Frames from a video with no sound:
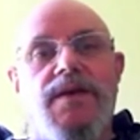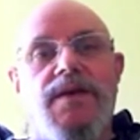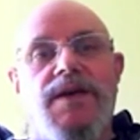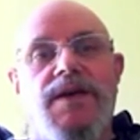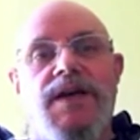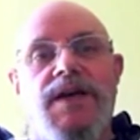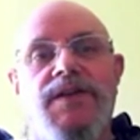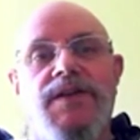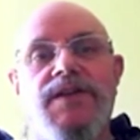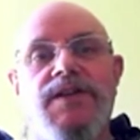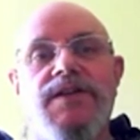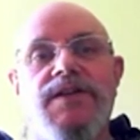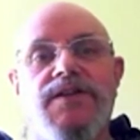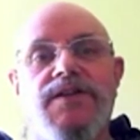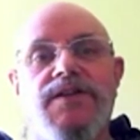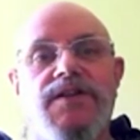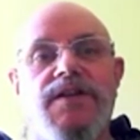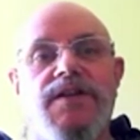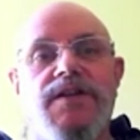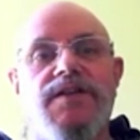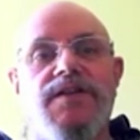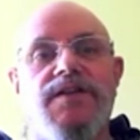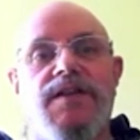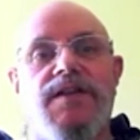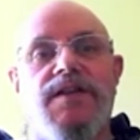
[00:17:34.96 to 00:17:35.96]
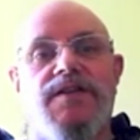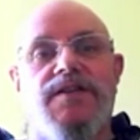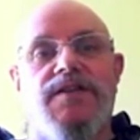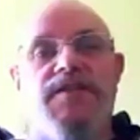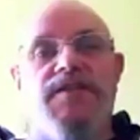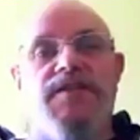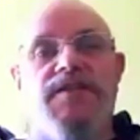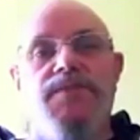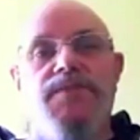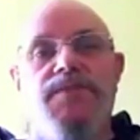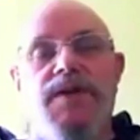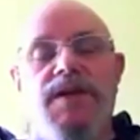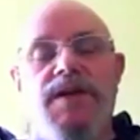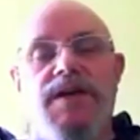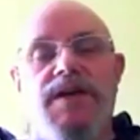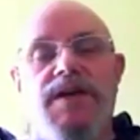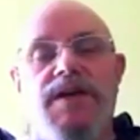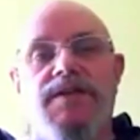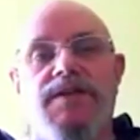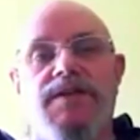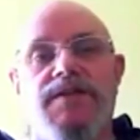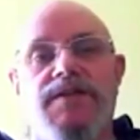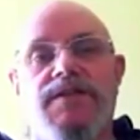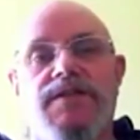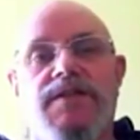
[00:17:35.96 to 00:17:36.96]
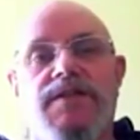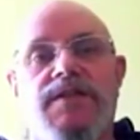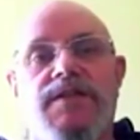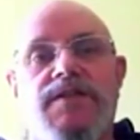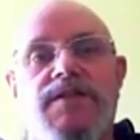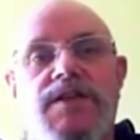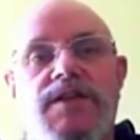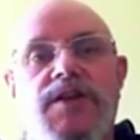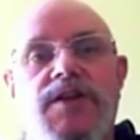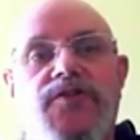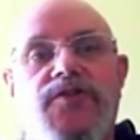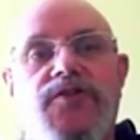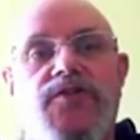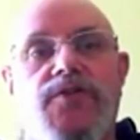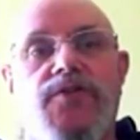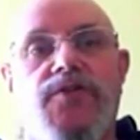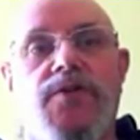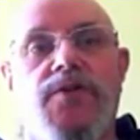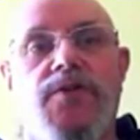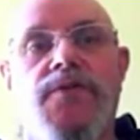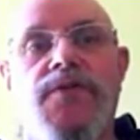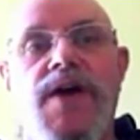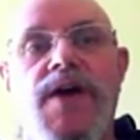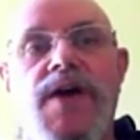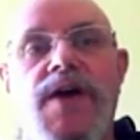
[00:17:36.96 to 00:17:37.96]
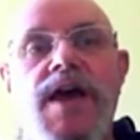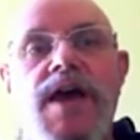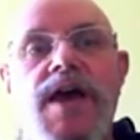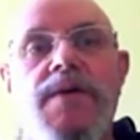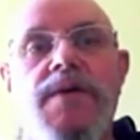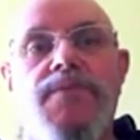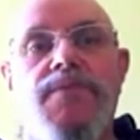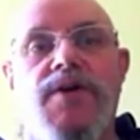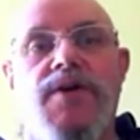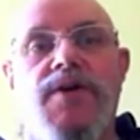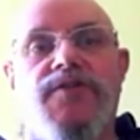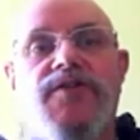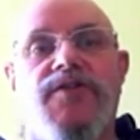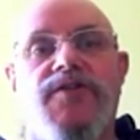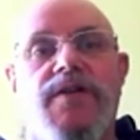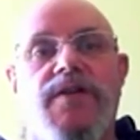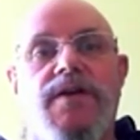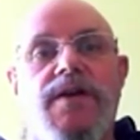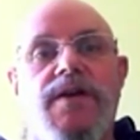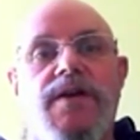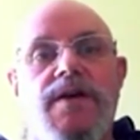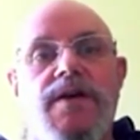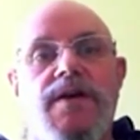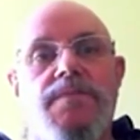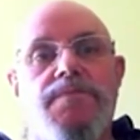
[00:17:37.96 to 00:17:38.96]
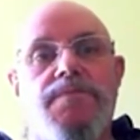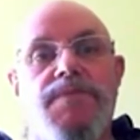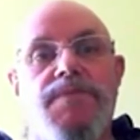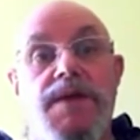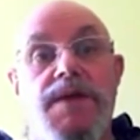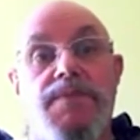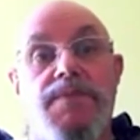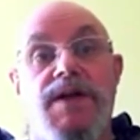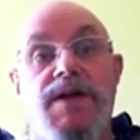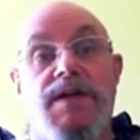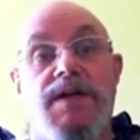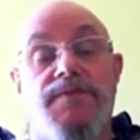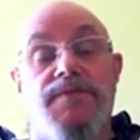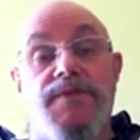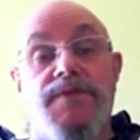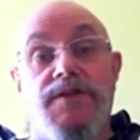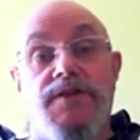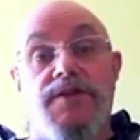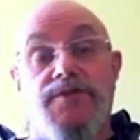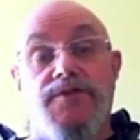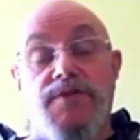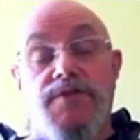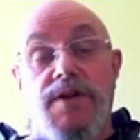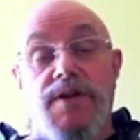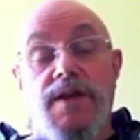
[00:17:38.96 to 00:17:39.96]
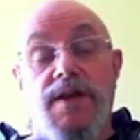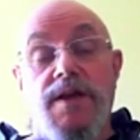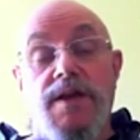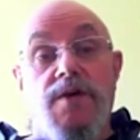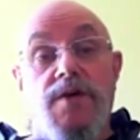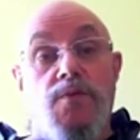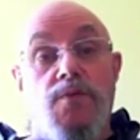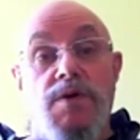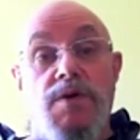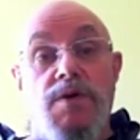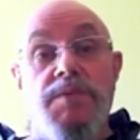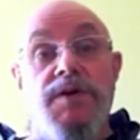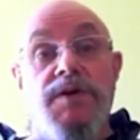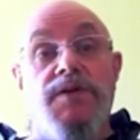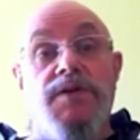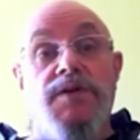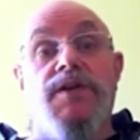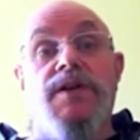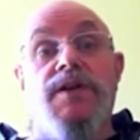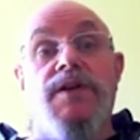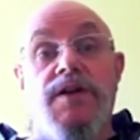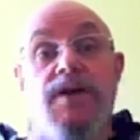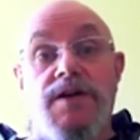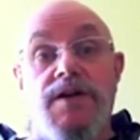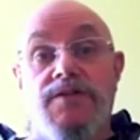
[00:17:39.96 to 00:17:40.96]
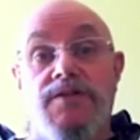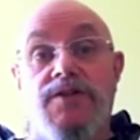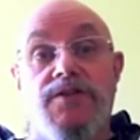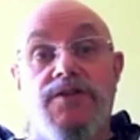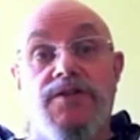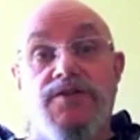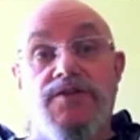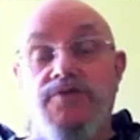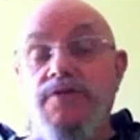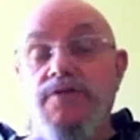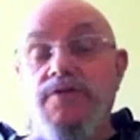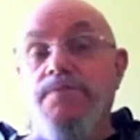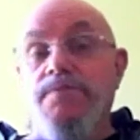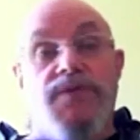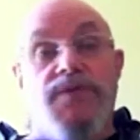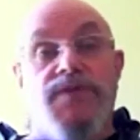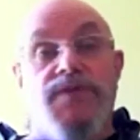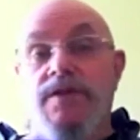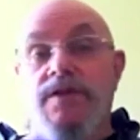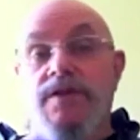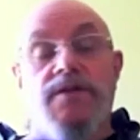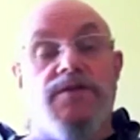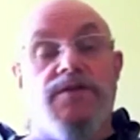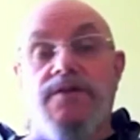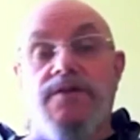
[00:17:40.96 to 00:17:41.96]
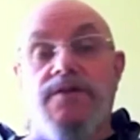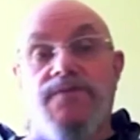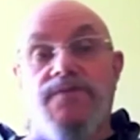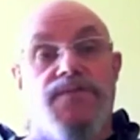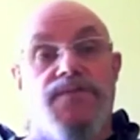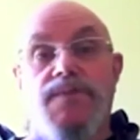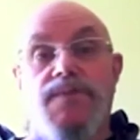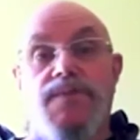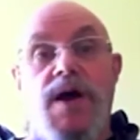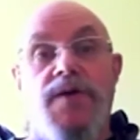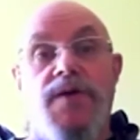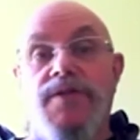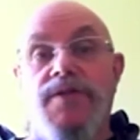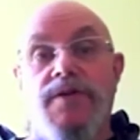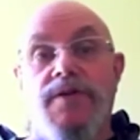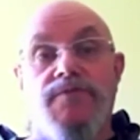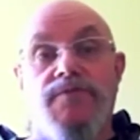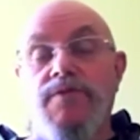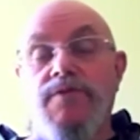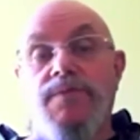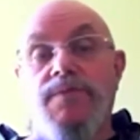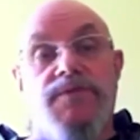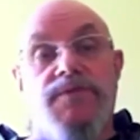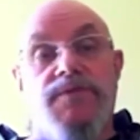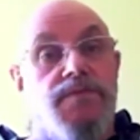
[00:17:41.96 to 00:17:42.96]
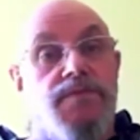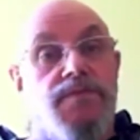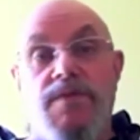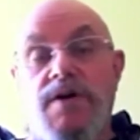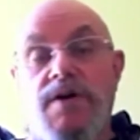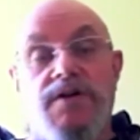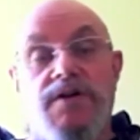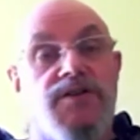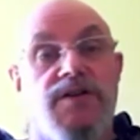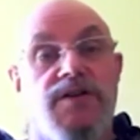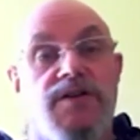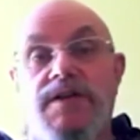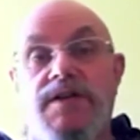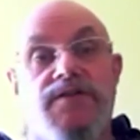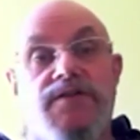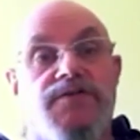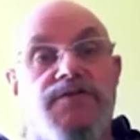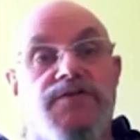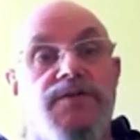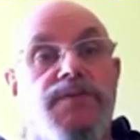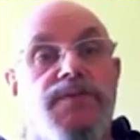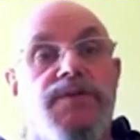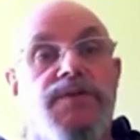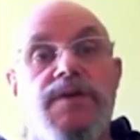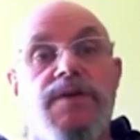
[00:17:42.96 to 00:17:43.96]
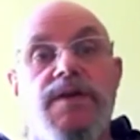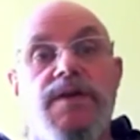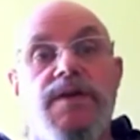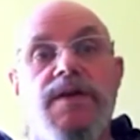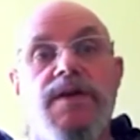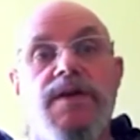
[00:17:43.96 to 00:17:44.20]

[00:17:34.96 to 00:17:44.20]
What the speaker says: And this in a certain sense symbolizes this issue of airbrushing people out of history. Women are the largest group, but there are lots of other groups, marginalized groups,